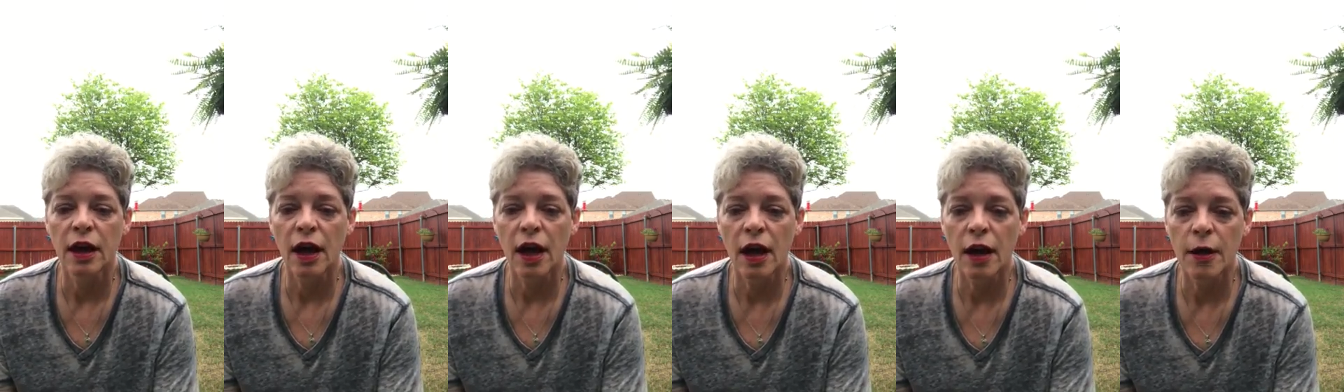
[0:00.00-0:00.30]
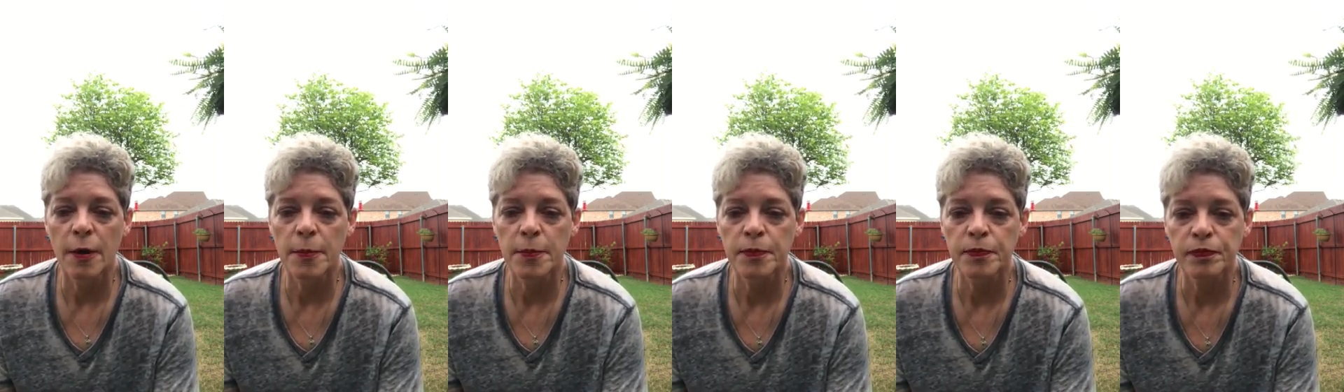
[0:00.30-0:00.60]

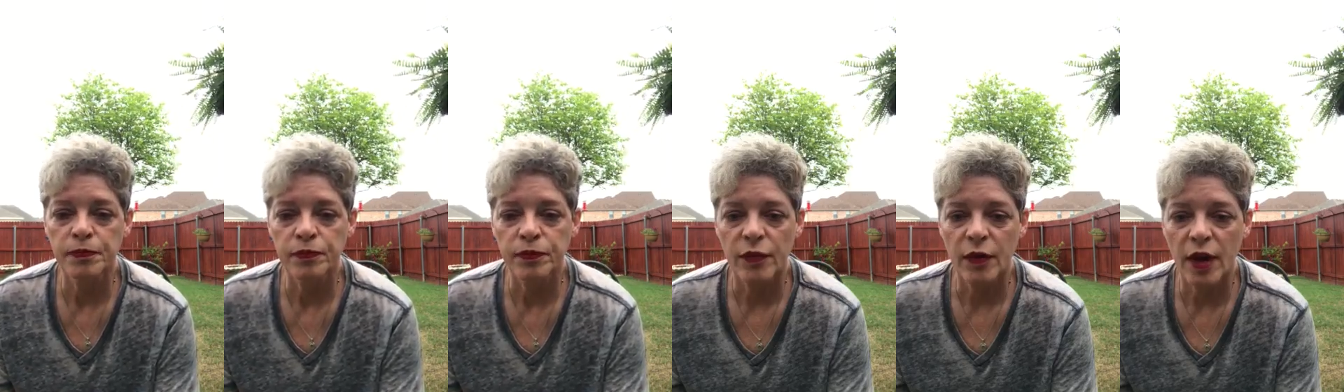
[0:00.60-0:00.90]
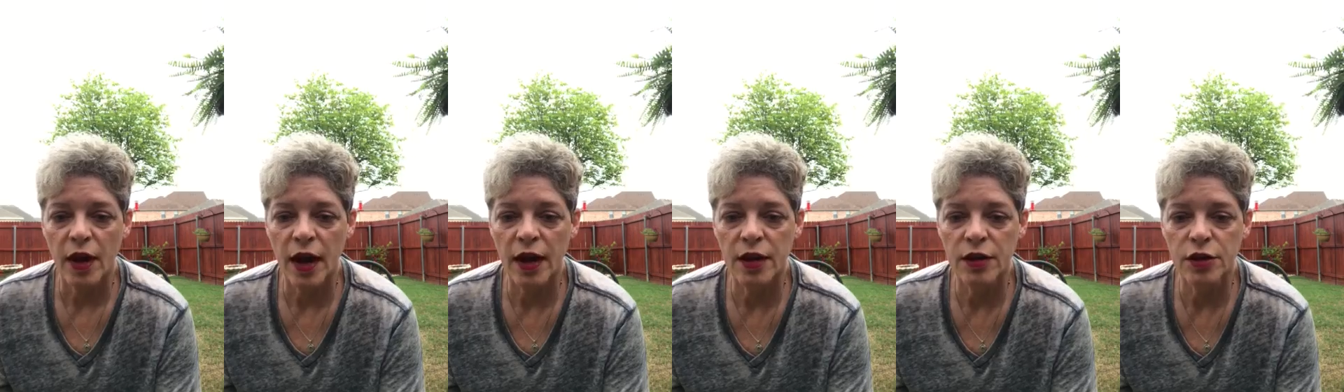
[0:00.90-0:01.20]

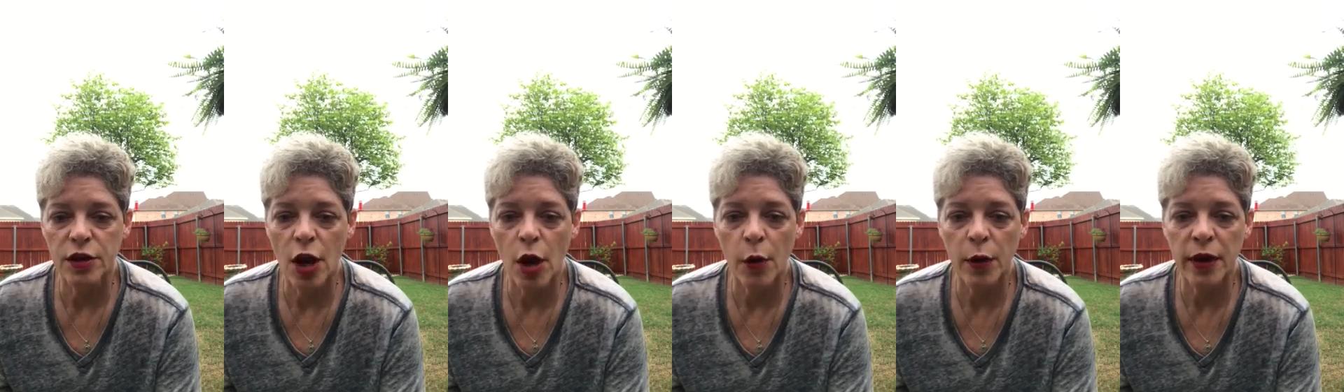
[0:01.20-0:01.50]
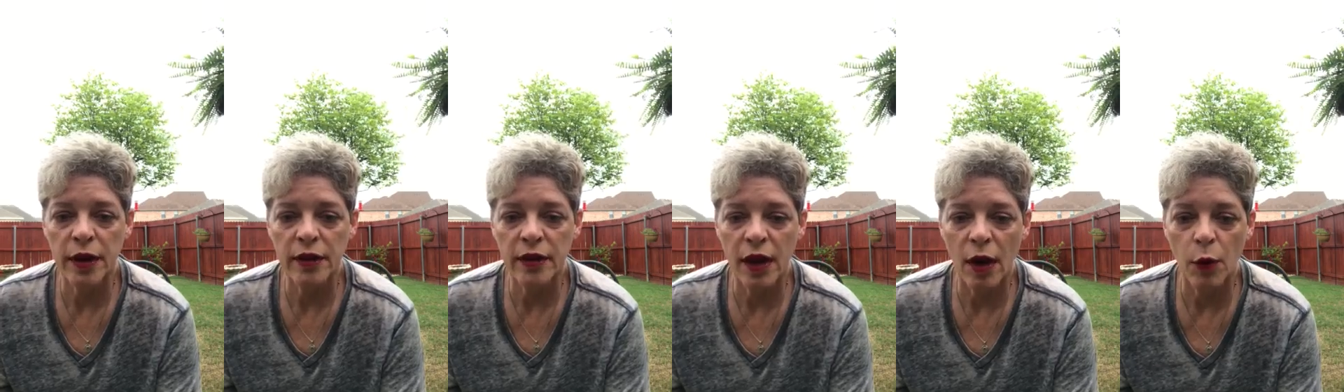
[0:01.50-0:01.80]
and
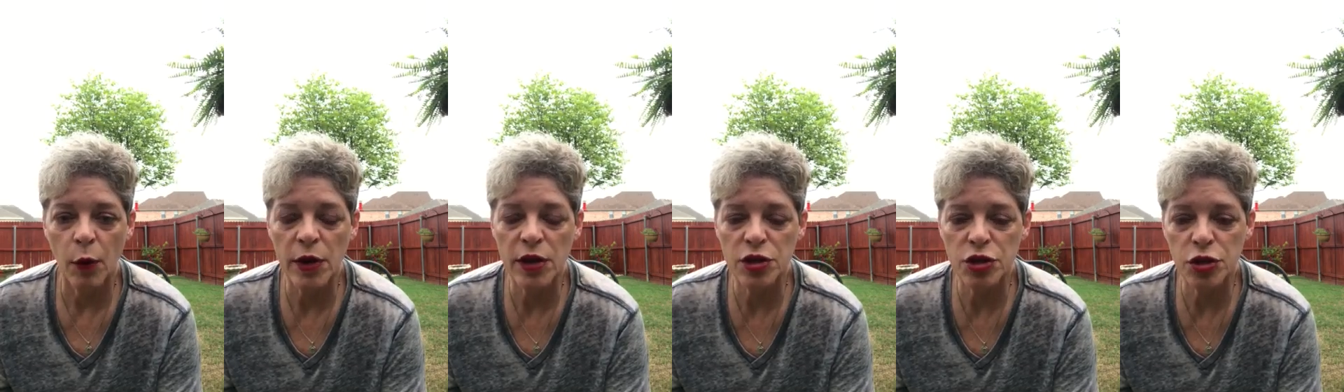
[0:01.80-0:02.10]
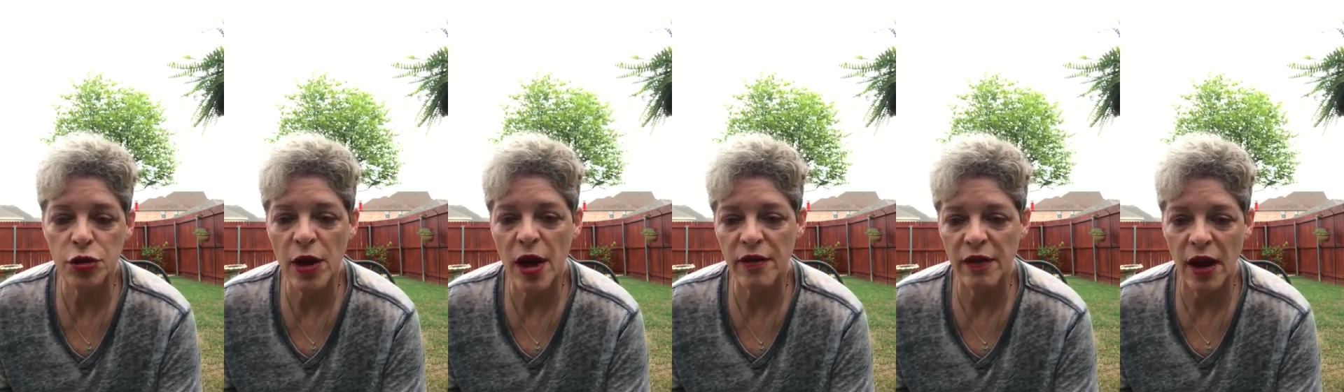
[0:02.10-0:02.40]
knowing that we
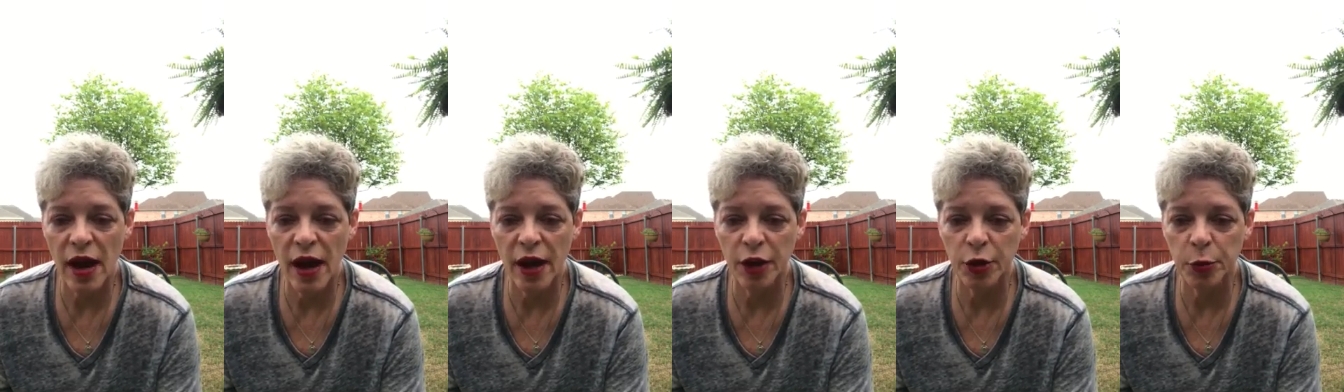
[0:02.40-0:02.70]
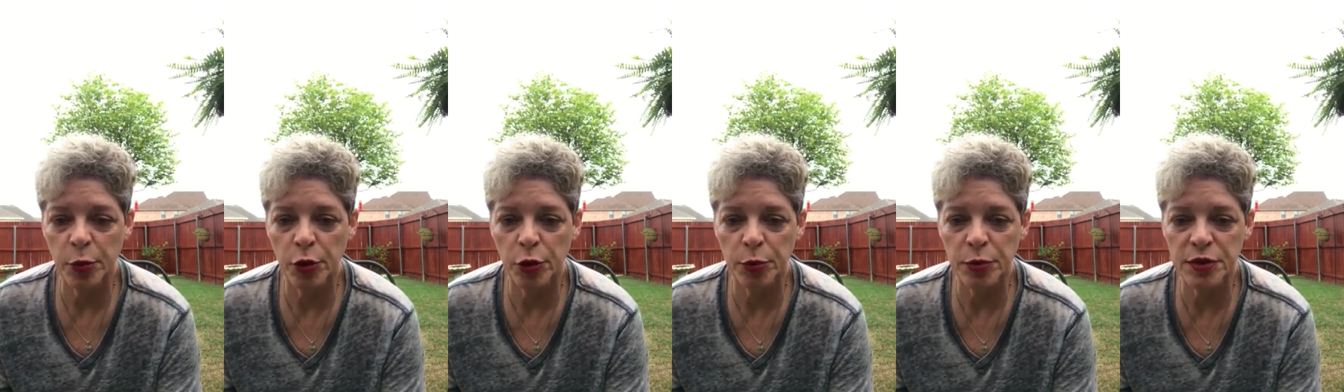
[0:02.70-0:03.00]
do have a higher
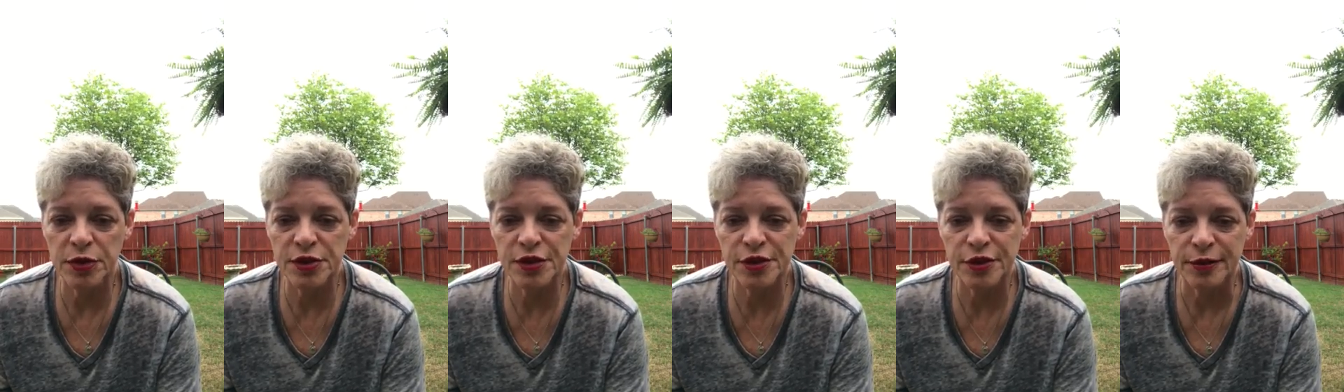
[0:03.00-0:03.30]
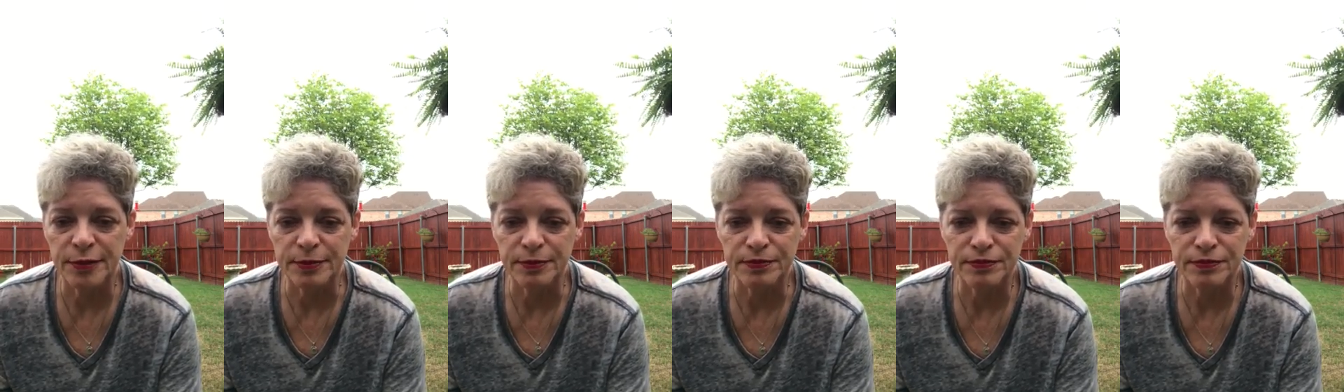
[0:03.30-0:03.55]
purpose.